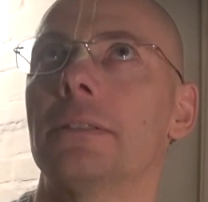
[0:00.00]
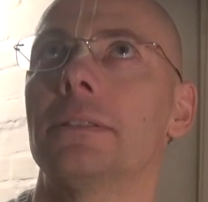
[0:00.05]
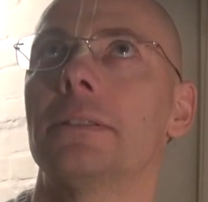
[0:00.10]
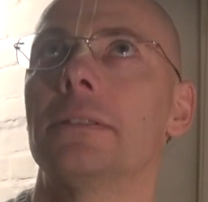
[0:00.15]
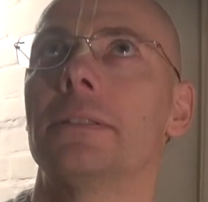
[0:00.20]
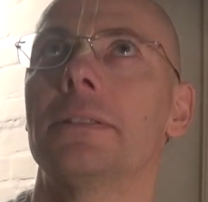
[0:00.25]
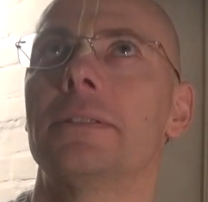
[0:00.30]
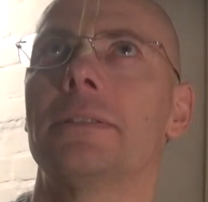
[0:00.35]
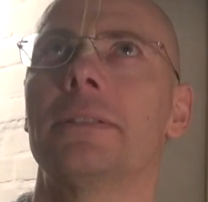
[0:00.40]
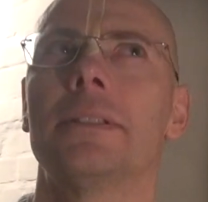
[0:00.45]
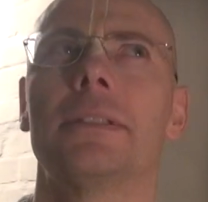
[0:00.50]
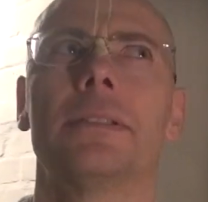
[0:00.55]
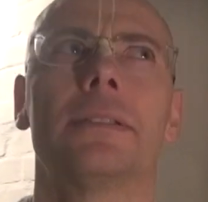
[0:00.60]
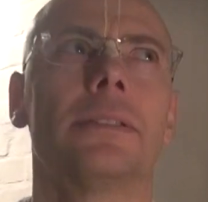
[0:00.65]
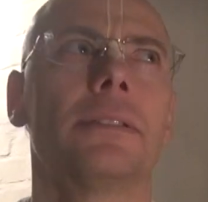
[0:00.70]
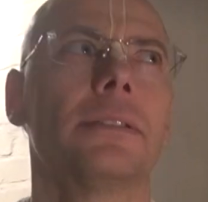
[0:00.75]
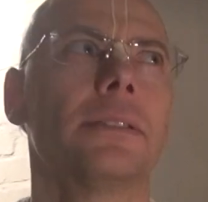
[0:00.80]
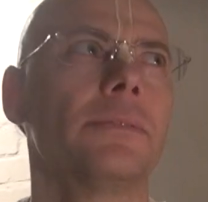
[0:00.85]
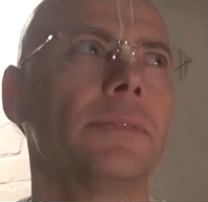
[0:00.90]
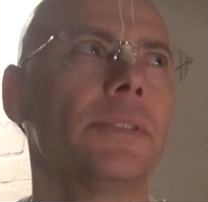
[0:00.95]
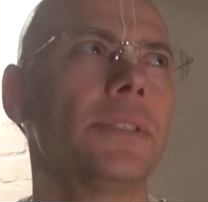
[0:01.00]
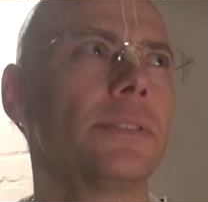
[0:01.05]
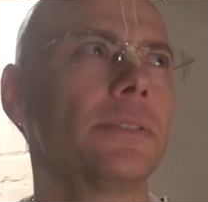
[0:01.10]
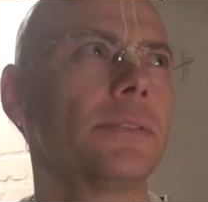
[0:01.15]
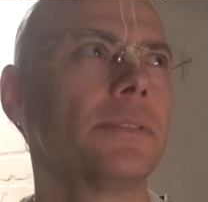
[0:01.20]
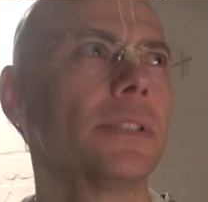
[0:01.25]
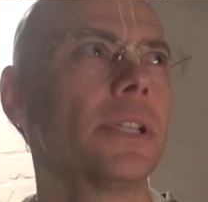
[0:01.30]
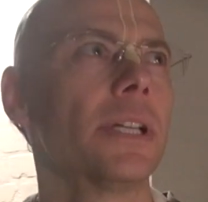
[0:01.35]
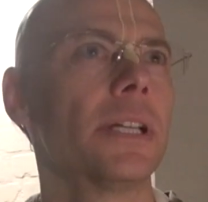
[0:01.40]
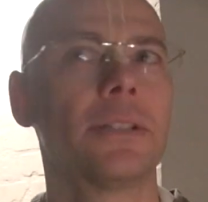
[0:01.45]
I think
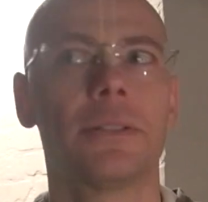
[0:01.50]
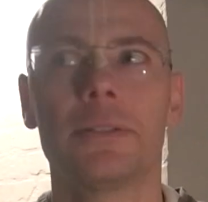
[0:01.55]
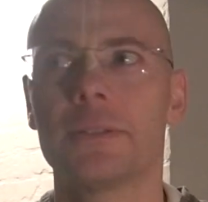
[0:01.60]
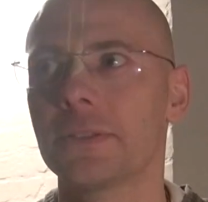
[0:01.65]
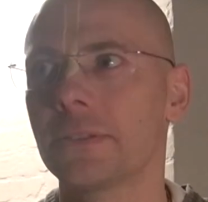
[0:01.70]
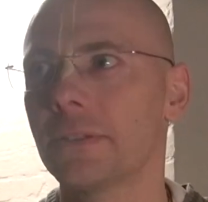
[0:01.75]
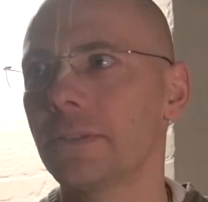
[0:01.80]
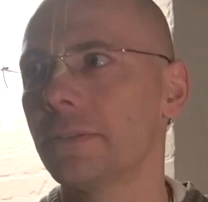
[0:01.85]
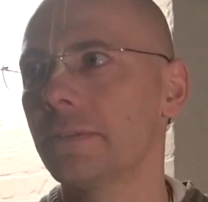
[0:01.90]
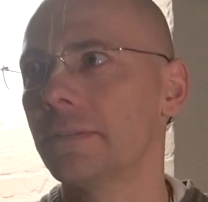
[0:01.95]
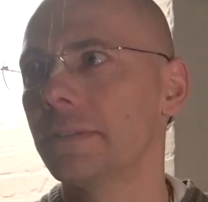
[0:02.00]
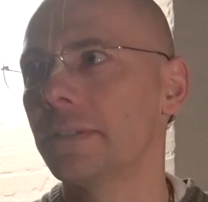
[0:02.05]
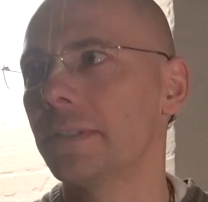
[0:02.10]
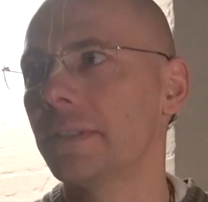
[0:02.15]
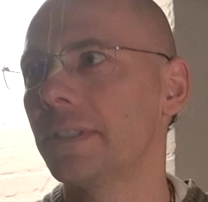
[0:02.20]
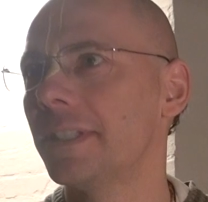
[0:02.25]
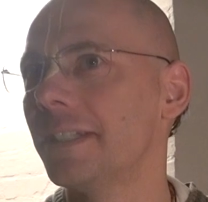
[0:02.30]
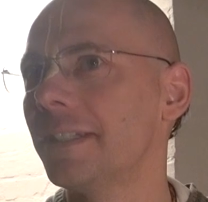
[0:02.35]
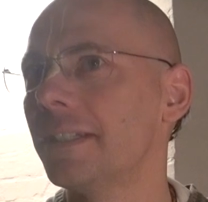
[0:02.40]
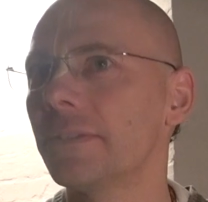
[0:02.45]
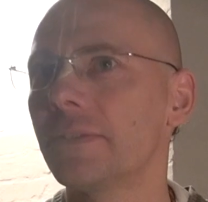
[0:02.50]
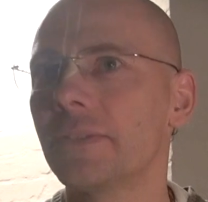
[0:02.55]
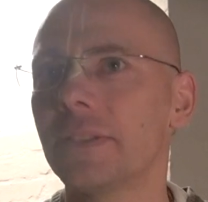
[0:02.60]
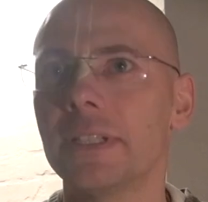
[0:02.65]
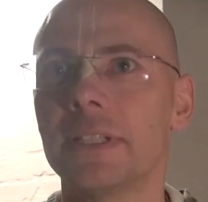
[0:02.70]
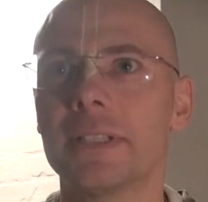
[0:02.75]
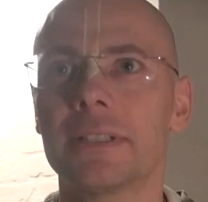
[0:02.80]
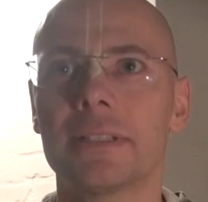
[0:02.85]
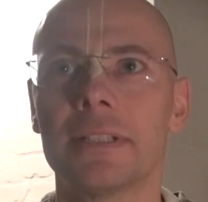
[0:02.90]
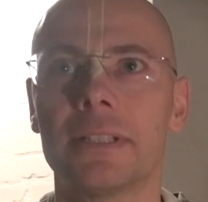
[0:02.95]
Vishnu Jan also, the King of
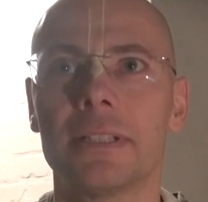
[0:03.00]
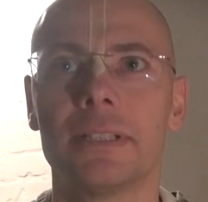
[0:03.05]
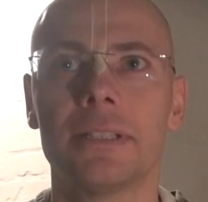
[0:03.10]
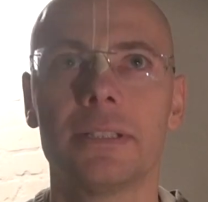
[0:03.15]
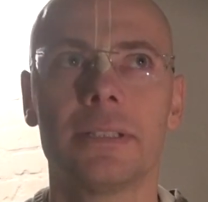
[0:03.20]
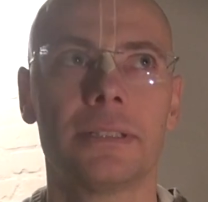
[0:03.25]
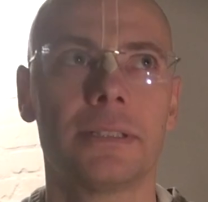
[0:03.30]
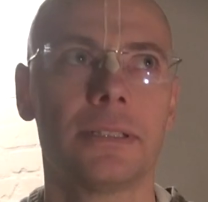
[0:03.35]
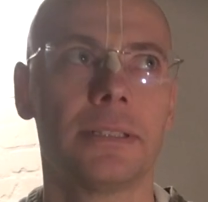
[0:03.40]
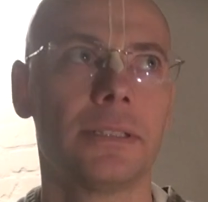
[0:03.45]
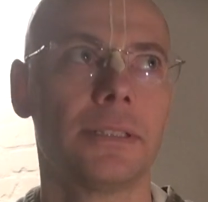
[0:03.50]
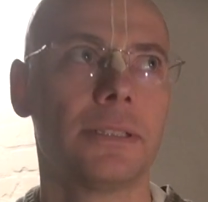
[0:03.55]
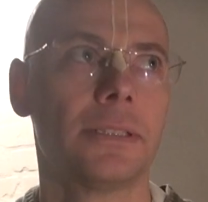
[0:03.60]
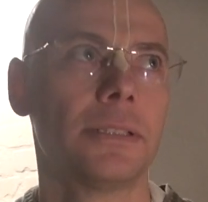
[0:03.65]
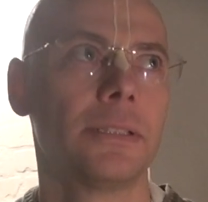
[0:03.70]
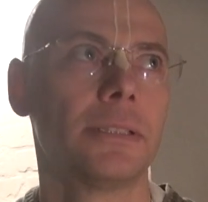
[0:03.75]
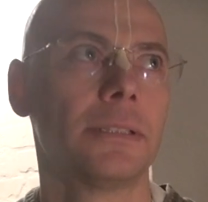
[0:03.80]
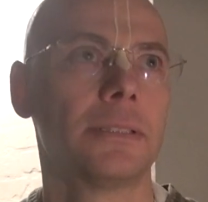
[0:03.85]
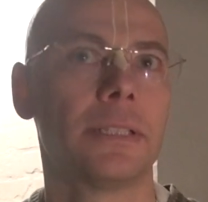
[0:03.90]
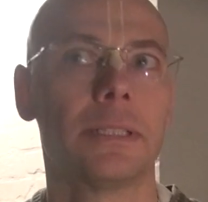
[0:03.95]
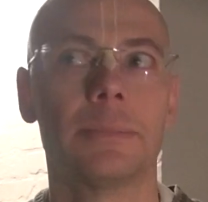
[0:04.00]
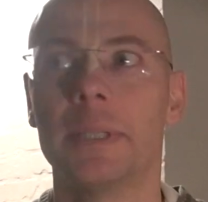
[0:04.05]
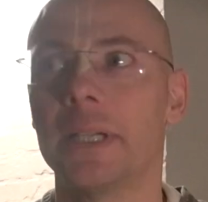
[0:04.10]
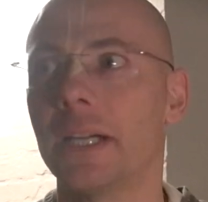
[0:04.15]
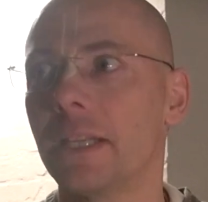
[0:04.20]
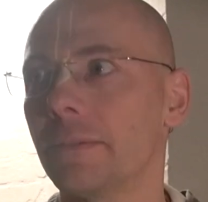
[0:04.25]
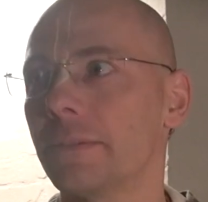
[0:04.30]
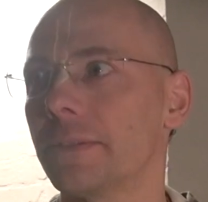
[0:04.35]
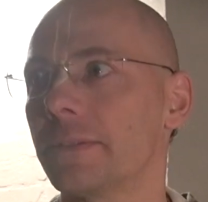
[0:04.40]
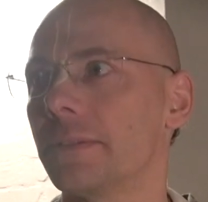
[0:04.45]
Kirtan.
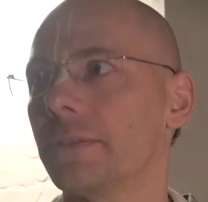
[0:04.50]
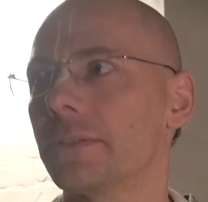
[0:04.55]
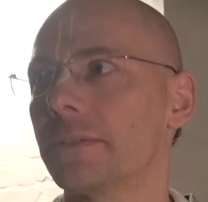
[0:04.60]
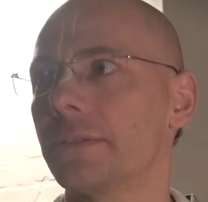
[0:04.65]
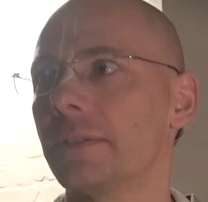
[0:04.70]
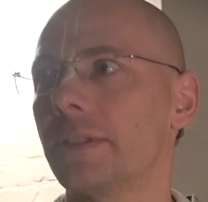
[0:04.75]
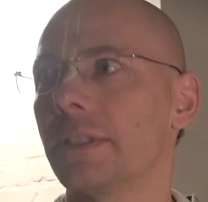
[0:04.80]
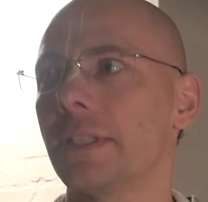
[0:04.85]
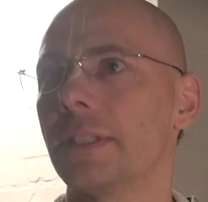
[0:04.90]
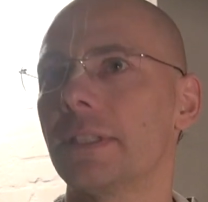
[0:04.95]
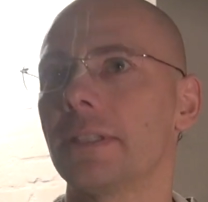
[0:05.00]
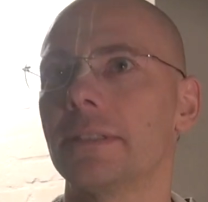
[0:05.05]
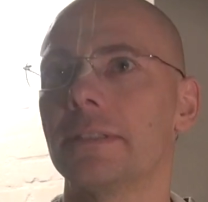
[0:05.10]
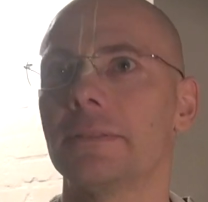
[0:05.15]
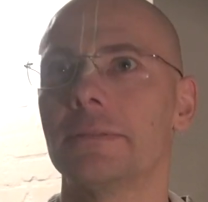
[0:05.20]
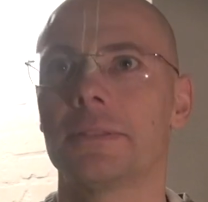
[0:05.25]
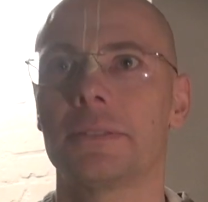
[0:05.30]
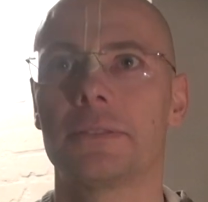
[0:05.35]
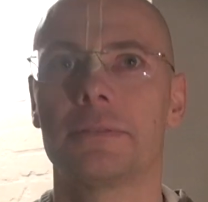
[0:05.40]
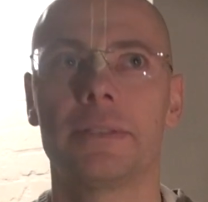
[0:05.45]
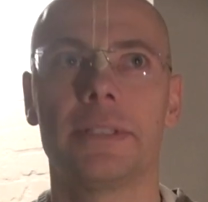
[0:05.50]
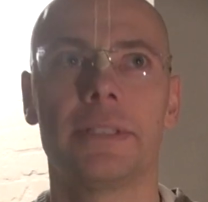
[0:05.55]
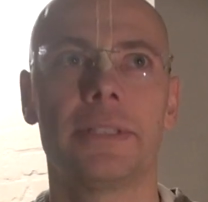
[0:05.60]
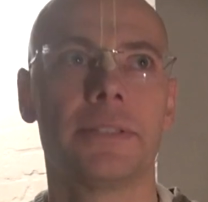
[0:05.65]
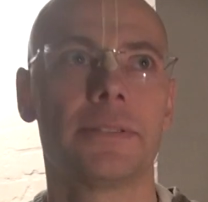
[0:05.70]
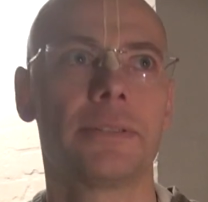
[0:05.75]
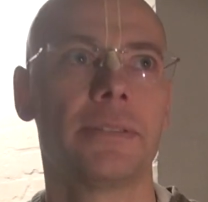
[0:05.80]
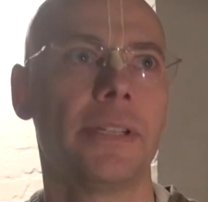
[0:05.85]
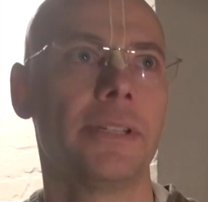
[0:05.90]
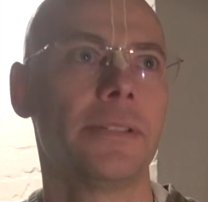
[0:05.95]
Tamar was also there, he was great
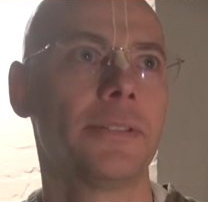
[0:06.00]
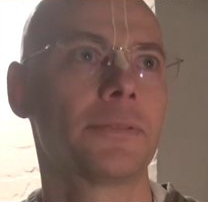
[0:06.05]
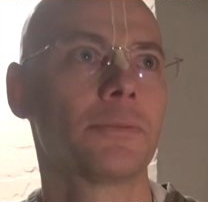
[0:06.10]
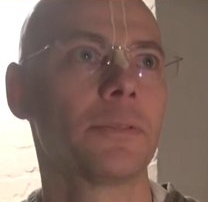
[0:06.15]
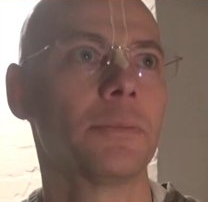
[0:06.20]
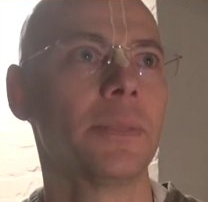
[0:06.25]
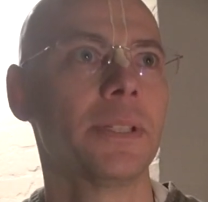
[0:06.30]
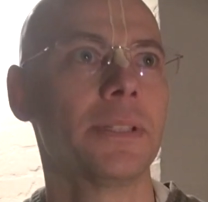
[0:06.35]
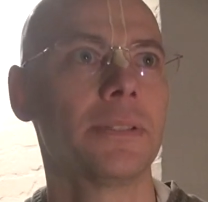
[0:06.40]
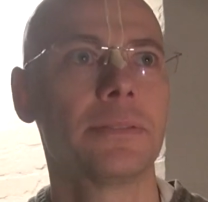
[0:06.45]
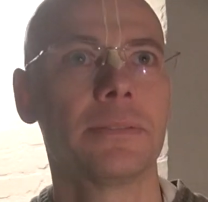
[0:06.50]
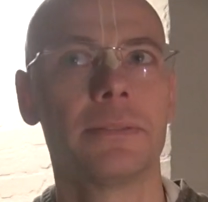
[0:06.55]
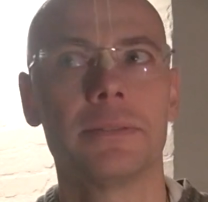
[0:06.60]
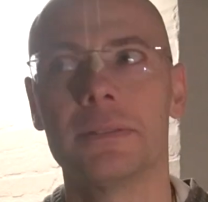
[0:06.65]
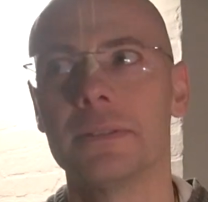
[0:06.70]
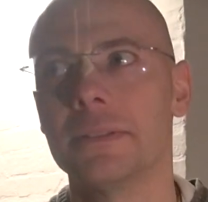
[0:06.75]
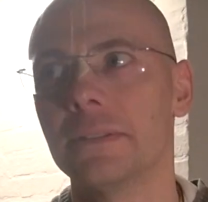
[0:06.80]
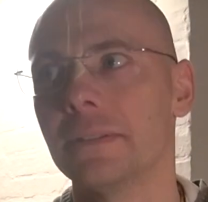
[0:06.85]
instrumental.